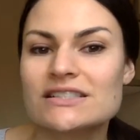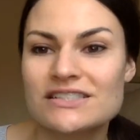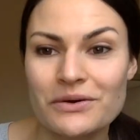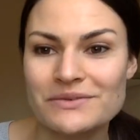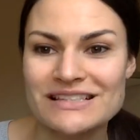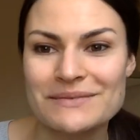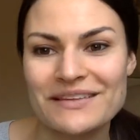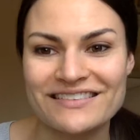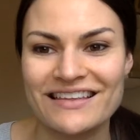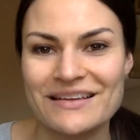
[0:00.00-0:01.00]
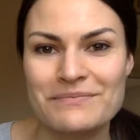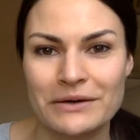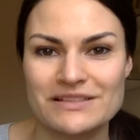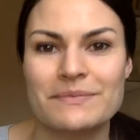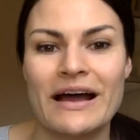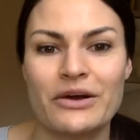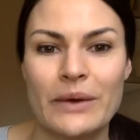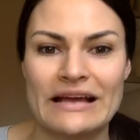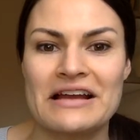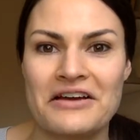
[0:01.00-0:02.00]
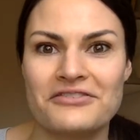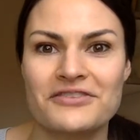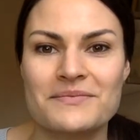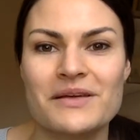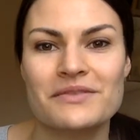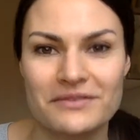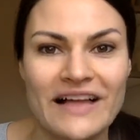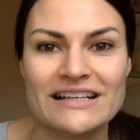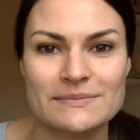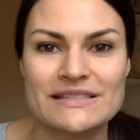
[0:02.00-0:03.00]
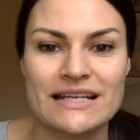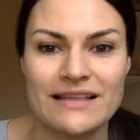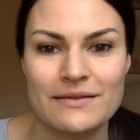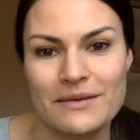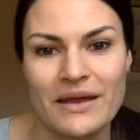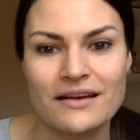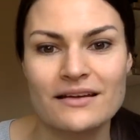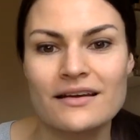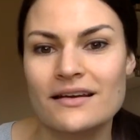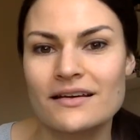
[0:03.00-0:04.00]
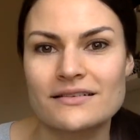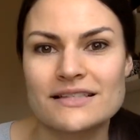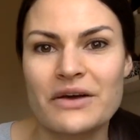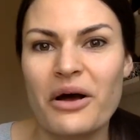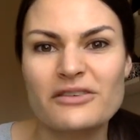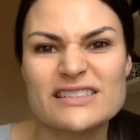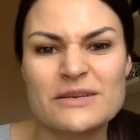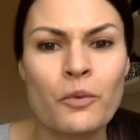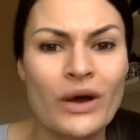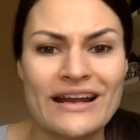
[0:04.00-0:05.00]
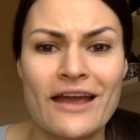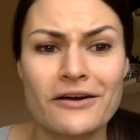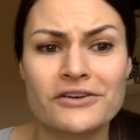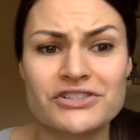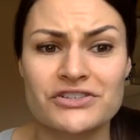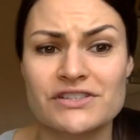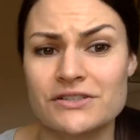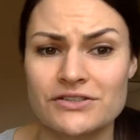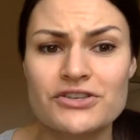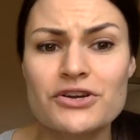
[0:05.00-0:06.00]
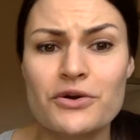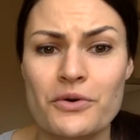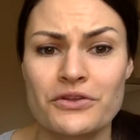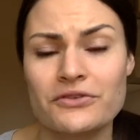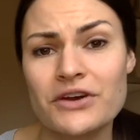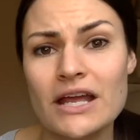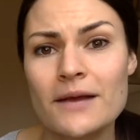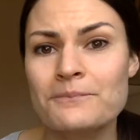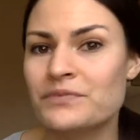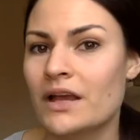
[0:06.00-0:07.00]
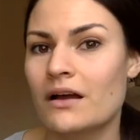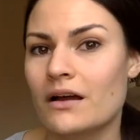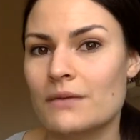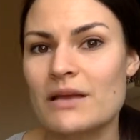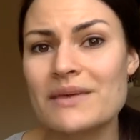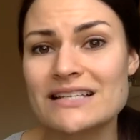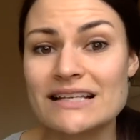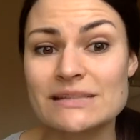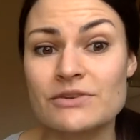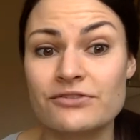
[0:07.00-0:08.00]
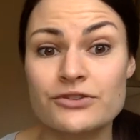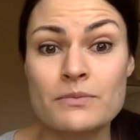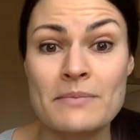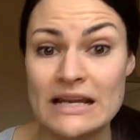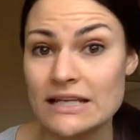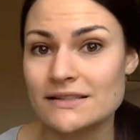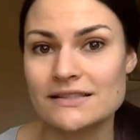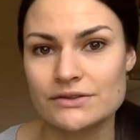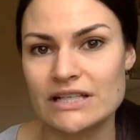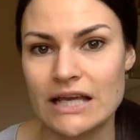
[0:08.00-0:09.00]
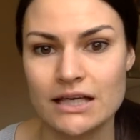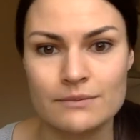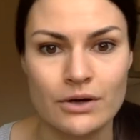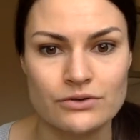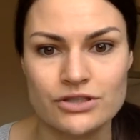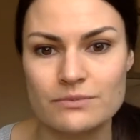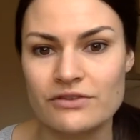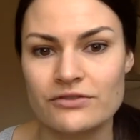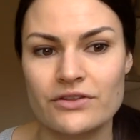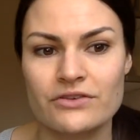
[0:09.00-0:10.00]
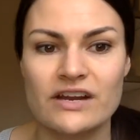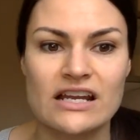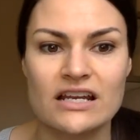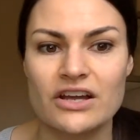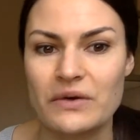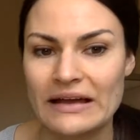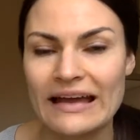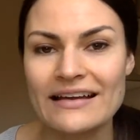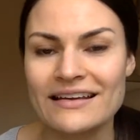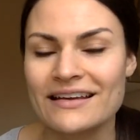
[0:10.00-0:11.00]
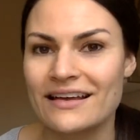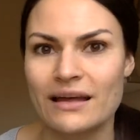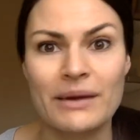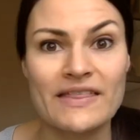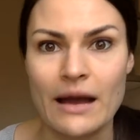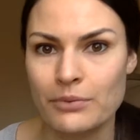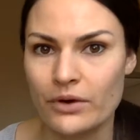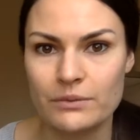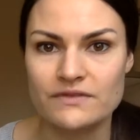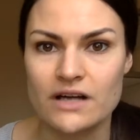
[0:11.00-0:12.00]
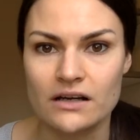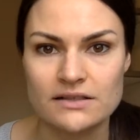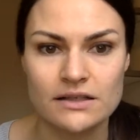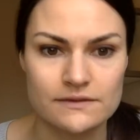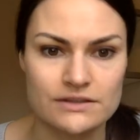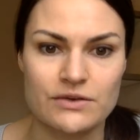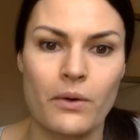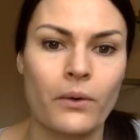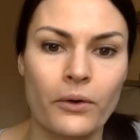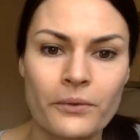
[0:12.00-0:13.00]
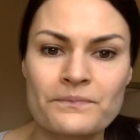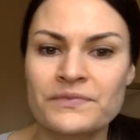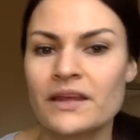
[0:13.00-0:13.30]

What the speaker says: don't seem like they can bounce back quick enough from the last mistake that they made? So, all of a sudden, one error turns into two or three, or maybe it takes them a few minutes to regain composure before they're ready to go again. By that point, we've dug ourselves into a hole.